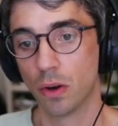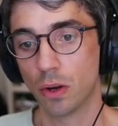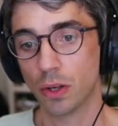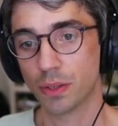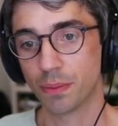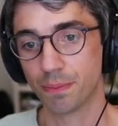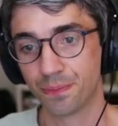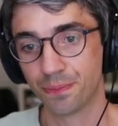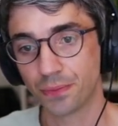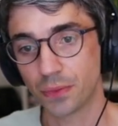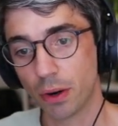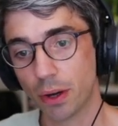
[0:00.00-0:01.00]
Awesome.
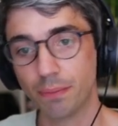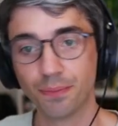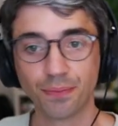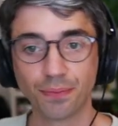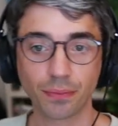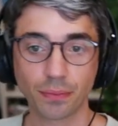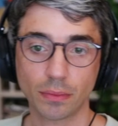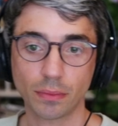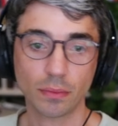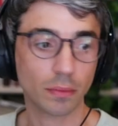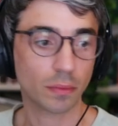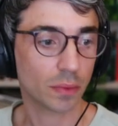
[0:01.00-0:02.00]
All right.
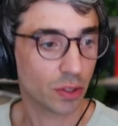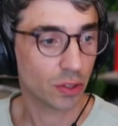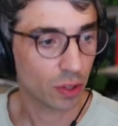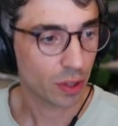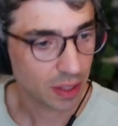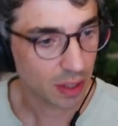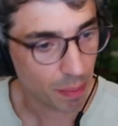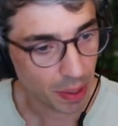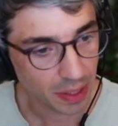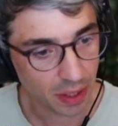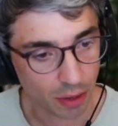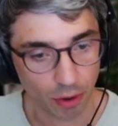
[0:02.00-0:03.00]
So that's the
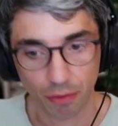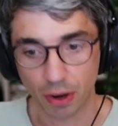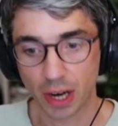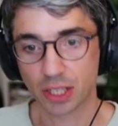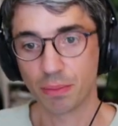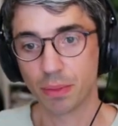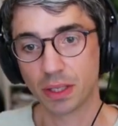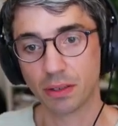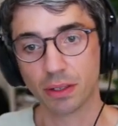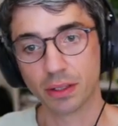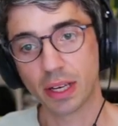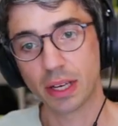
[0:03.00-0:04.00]
basic refraction
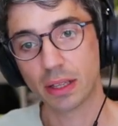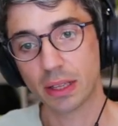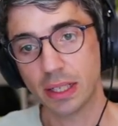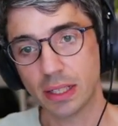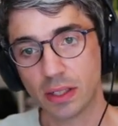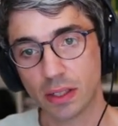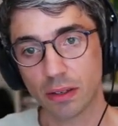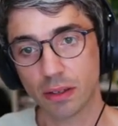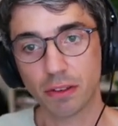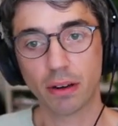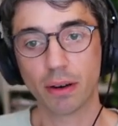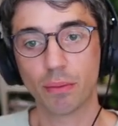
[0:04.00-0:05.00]
material. Now let's
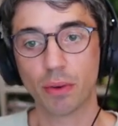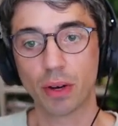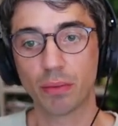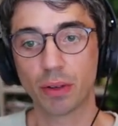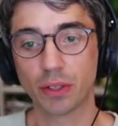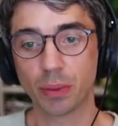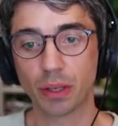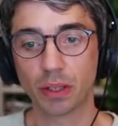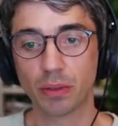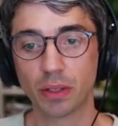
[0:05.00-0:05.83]
figure out what else we can do.